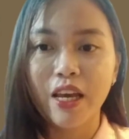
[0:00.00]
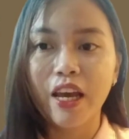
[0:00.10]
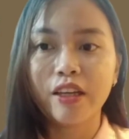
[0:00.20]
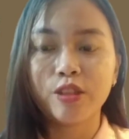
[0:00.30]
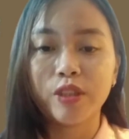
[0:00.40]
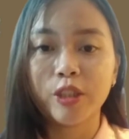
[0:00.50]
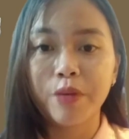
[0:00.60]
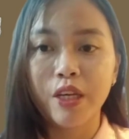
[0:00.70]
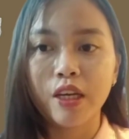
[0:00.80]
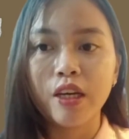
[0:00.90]
A equals
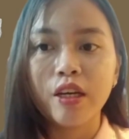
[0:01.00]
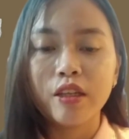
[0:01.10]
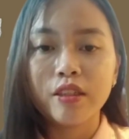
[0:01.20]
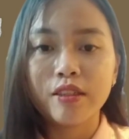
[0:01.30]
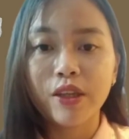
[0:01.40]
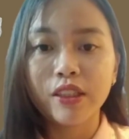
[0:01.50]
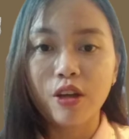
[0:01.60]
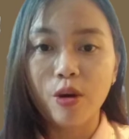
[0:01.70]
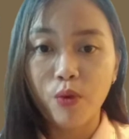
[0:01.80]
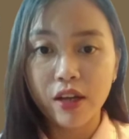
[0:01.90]
P,
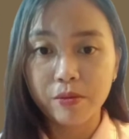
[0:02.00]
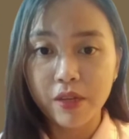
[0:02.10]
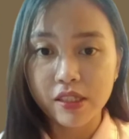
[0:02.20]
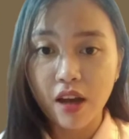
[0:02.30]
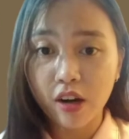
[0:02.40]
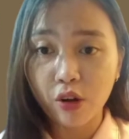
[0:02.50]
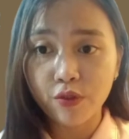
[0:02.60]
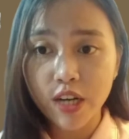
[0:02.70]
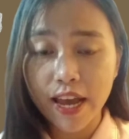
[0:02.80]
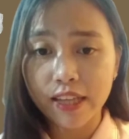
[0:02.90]
quantity of 1 plus R
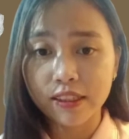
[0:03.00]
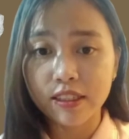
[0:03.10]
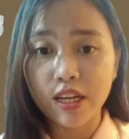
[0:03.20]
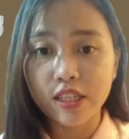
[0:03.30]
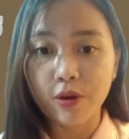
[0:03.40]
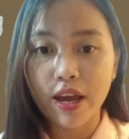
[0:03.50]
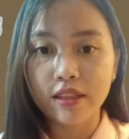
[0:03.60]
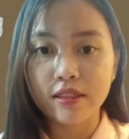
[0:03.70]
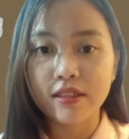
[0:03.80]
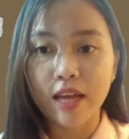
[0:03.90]
over N raised to
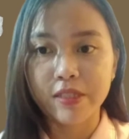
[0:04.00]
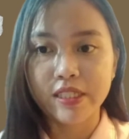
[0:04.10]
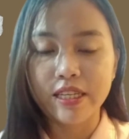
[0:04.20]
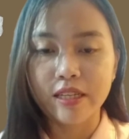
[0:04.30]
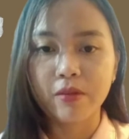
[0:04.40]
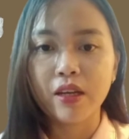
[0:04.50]
N times T.